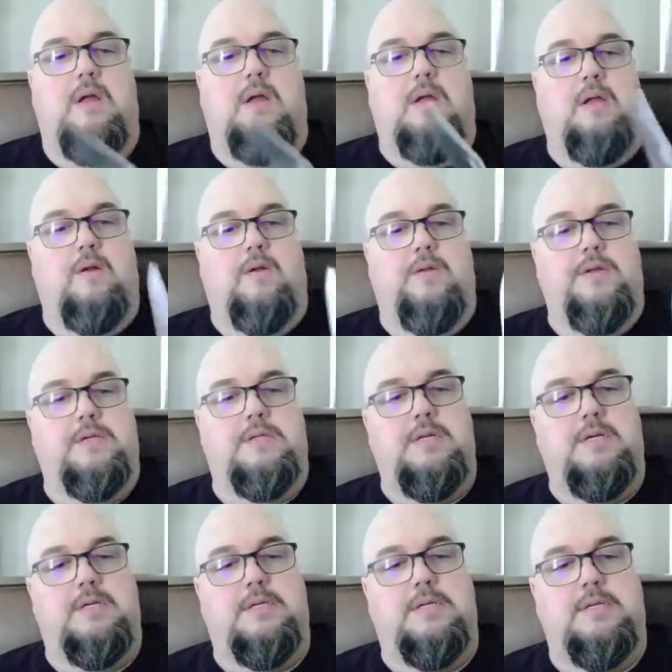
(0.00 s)

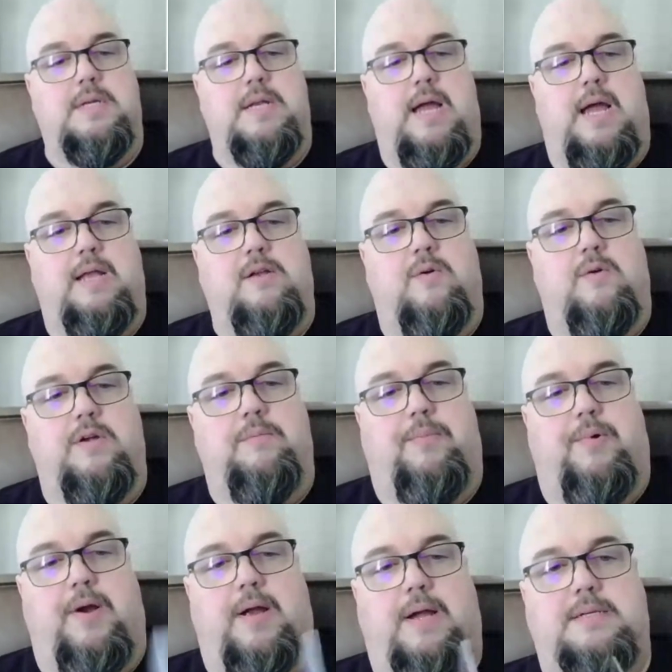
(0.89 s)
this is an ongoing
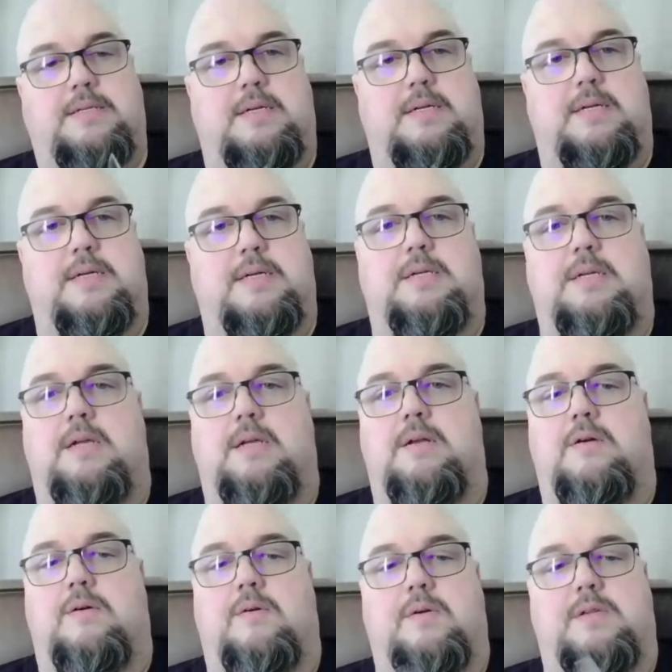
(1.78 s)
process.
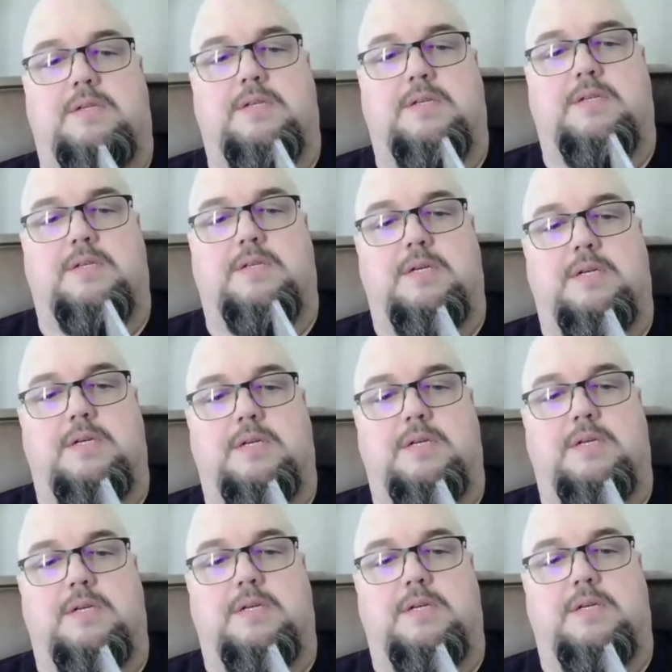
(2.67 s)
It's just,
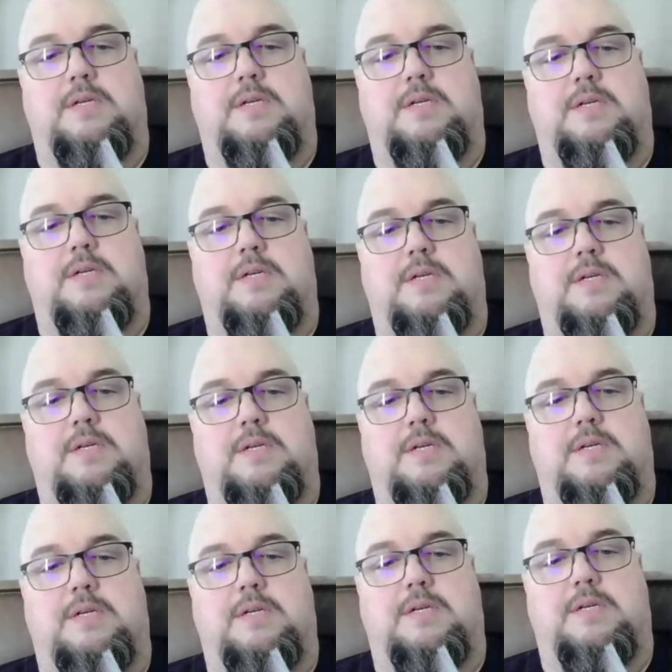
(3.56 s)
it is
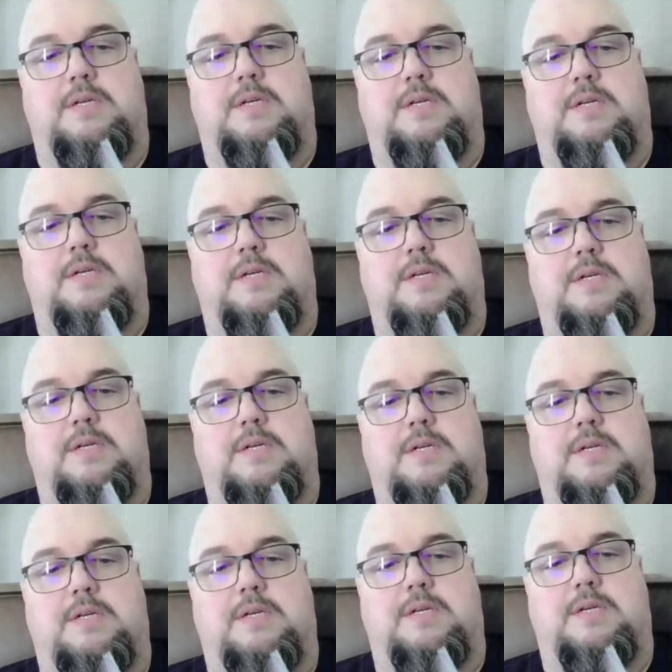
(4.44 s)
what it is.
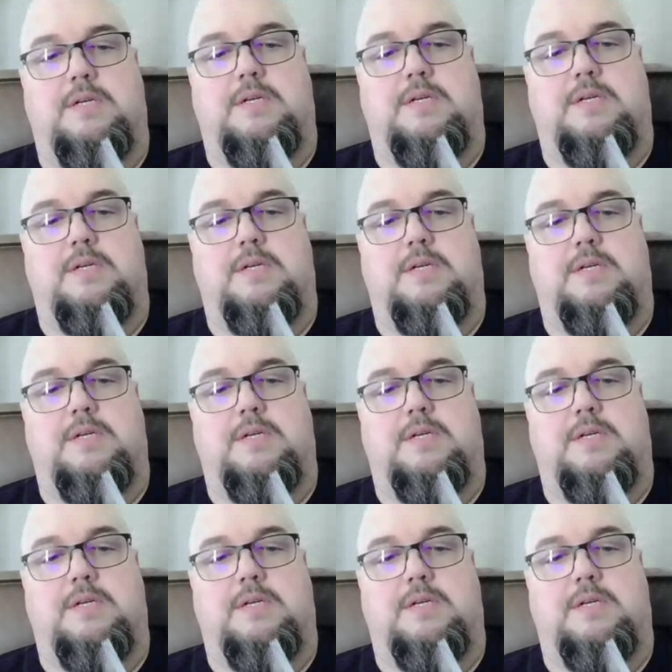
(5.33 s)
You just,